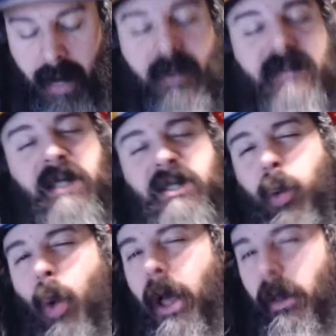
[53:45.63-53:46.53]
gonna say
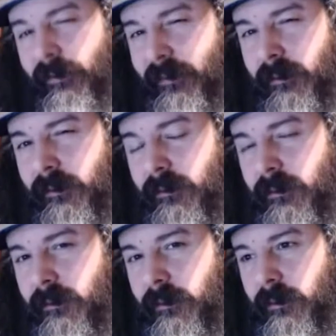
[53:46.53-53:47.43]
12
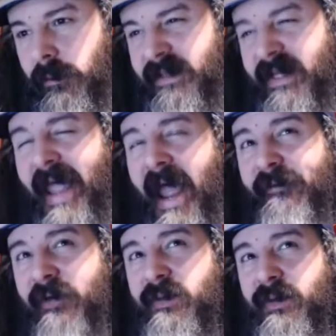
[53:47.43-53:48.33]
because I think
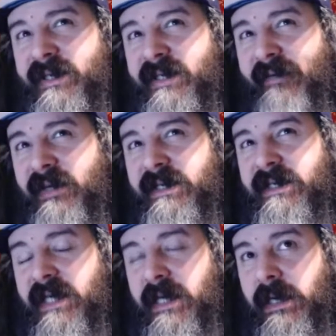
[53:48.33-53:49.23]
halflings were
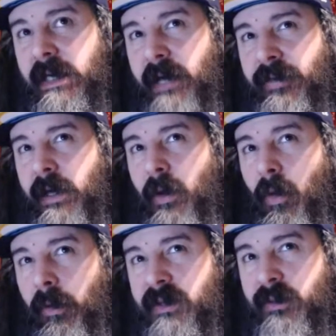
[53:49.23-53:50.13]
17 and I think
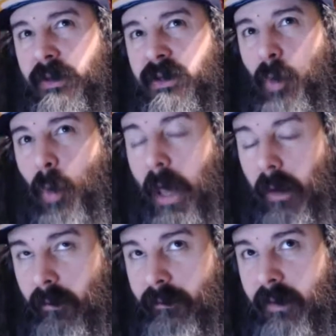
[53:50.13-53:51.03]
orcs were
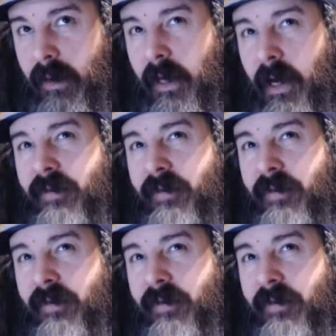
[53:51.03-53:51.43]
12. And